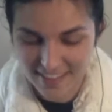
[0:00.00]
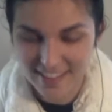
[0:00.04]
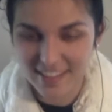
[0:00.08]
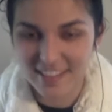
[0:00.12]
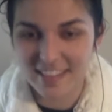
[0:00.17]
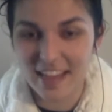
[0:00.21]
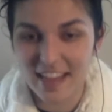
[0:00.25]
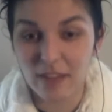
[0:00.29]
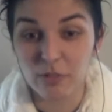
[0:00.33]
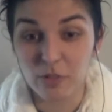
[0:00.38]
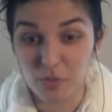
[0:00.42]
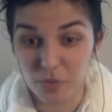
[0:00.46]

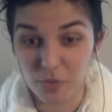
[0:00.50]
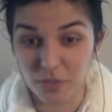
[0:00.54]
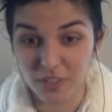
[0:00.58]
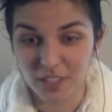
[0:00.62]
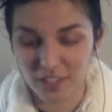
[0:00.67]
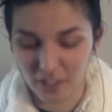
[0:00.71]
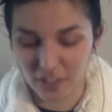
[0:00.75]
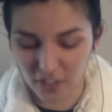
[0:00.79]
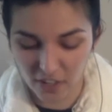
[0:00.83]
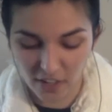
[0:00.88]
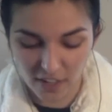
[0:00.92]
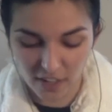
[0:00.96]
That was really
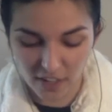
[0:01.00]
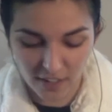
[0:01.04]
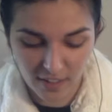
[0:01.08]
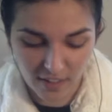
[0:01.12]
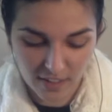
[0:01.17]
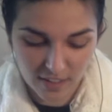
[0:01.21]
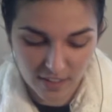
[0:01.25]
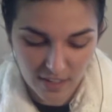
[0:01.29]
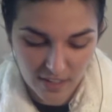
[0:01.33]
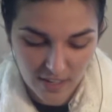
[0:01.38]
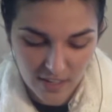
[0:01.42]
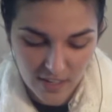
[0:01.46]
good.
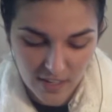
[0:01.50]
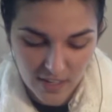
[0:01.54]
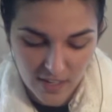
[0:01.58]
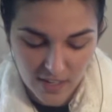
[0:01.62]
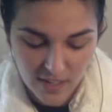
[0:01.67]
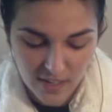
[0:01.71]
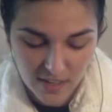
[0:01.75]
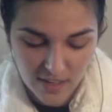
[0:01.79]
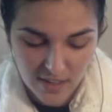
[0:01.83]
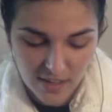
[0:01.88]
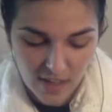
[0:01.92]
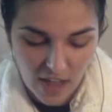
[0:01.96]

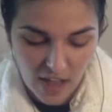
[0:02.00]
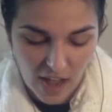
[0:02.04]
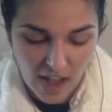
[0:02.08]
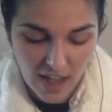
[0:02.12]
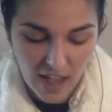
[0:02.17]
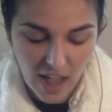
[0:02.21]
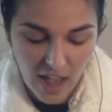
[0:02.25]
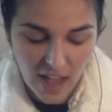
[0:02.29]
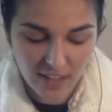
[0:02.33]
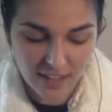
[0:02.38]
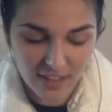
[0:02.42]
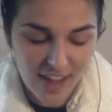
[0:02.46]

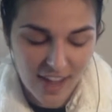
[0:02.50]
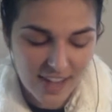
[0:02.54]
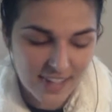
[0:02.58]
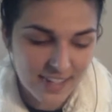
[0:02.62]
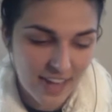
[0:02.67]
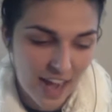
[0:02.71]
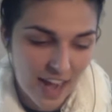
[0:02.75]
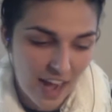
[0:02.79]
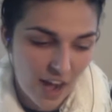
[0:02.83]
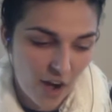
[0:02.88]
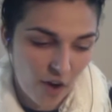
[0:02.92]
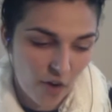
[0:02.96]
I liked
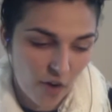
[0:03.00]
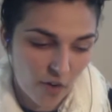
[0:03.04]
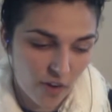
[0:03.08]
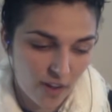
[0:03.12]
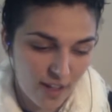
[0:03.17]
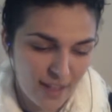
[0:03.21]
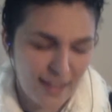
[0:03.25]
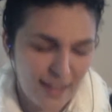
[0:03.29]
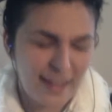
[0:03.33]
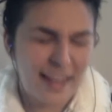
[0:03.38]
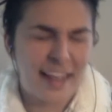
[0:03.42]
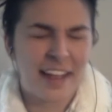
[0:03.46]
how
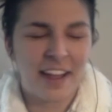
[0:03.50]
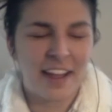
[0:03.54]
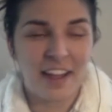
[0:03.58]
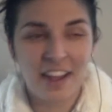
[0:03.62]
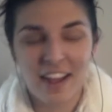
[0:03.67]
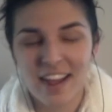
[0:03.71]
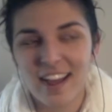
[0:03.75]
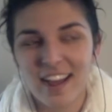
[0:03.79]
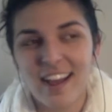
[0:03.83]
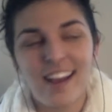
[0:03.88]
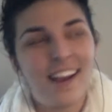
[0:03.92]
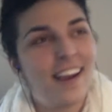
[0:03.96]

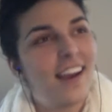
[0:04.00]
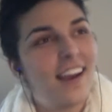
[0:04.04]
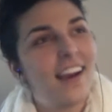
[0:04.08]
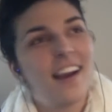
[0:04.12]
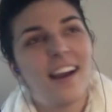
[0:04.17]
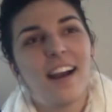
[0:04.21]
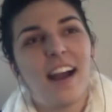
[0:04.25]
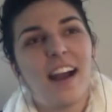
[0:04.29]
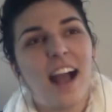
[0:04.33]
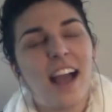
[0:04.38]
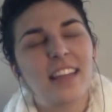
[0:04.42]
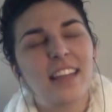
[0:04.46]

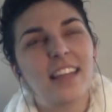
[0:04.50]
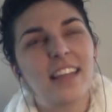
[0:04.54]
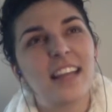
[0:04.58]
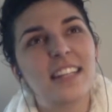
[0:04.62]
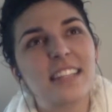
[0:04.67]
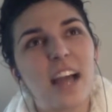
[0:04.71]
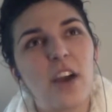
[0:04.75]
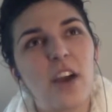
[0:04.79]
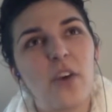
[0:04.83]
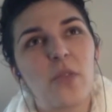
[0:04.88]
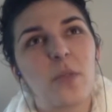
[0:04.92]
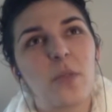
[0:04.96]

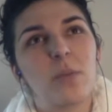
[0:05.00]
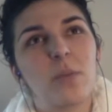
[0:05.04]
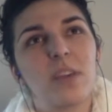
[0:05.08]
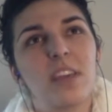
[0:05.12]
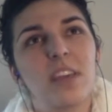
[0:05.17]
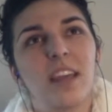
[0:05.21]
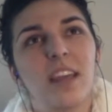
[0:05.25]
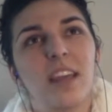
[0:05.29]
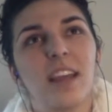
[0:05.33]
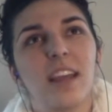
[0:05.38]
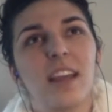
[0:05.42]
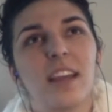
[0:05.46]
at the
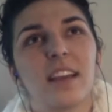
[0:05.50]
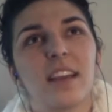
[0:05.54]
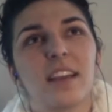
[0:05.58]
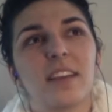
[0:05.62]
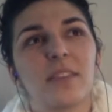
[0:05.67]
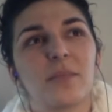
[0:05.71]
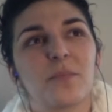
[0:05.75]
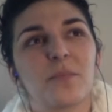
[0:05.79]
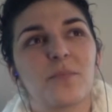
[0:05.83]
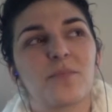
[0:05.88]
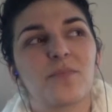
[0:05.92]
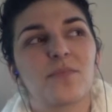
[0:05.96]
beginning
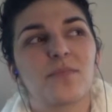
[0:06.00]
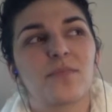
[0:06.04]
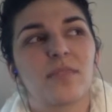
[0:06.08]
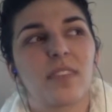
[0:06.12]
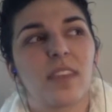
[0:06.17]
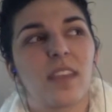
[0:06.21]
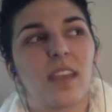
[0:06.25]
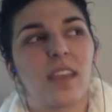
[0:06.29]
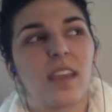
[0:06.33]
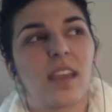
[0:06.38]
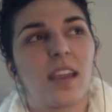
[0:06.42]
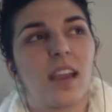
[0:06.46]

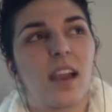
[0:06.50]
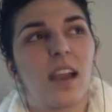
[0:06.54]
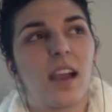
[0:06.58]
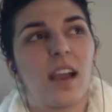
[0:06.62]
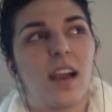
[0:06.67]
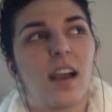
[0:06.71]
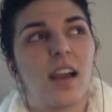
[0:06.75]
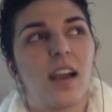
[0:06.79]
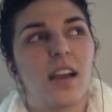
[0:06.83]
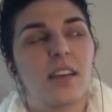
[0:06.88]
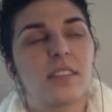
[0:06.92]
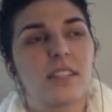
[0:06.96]

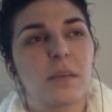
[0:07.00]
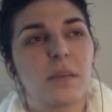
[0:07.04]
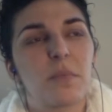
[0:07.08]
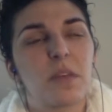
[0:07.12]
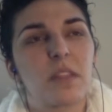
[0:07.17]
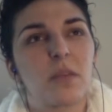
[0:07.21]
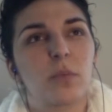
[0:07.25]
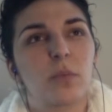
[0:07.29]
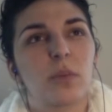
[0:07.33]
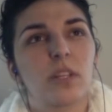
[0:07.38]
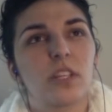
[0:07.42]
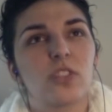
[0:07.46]

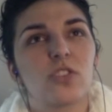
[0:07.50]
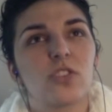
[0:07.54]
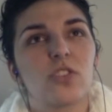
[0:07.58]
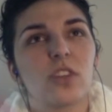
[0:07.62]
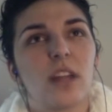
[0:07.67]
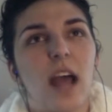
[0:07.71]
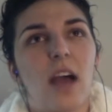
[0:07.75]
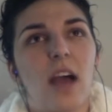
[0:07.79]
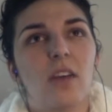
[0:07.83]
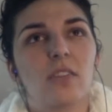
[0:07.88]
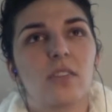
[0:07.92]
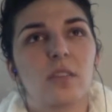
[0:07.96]
something that really stood
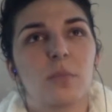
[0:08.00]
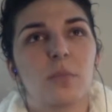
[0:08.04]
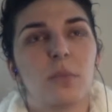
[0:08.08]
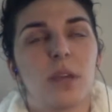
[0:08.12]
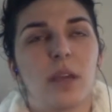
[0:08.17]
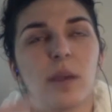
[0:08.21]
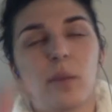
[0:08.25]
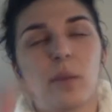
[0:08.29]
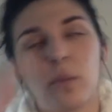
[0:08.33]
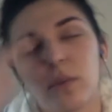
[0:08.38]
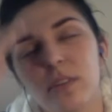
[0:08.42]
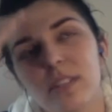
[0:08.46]
out to
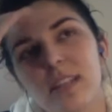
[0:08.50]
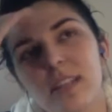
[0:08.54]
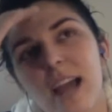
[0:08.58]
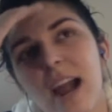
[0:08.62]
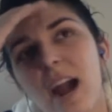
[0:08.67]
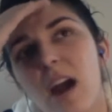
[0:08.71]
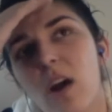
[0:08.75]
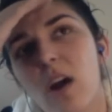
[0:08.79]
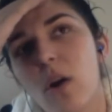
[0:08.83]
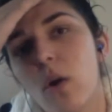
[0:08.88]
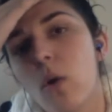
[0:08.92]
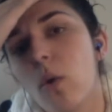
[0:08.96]
me was
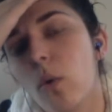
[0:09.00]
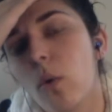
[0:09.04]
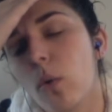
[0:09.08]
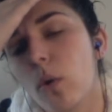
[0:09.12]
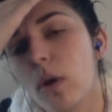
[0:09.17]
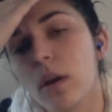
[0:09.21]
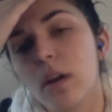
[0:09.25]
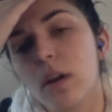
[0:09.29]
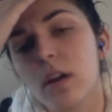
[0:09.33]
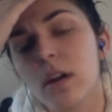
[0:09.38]
how